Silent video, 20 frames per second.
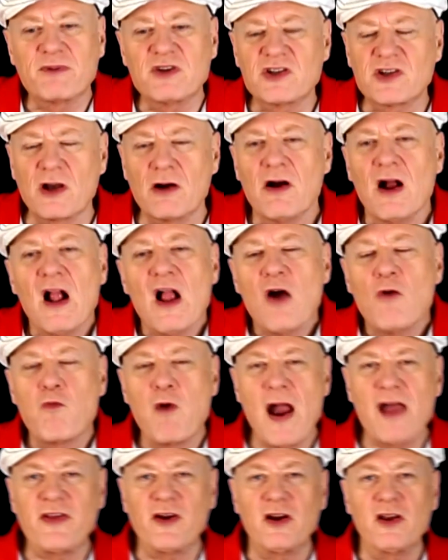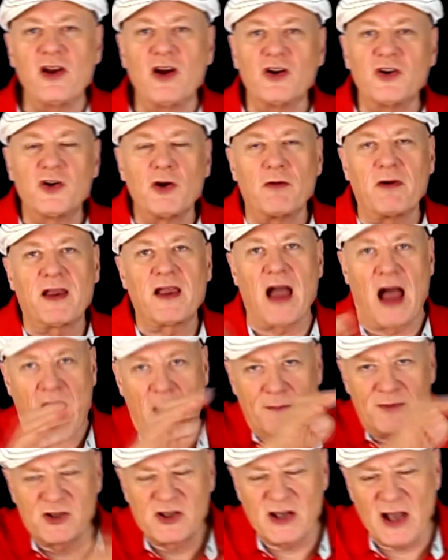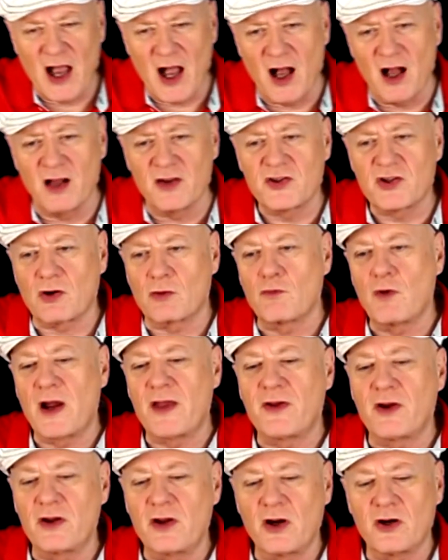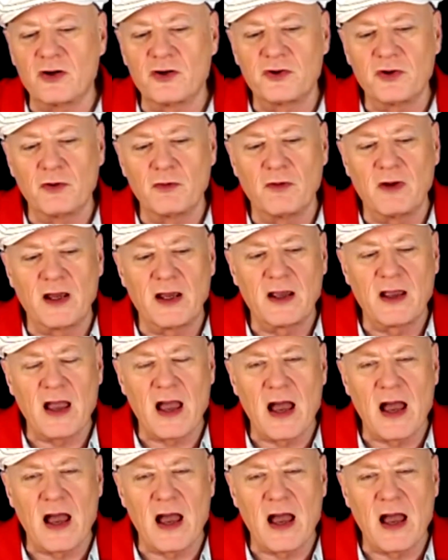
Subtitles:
And so whether you're doing upsells or whether you're doing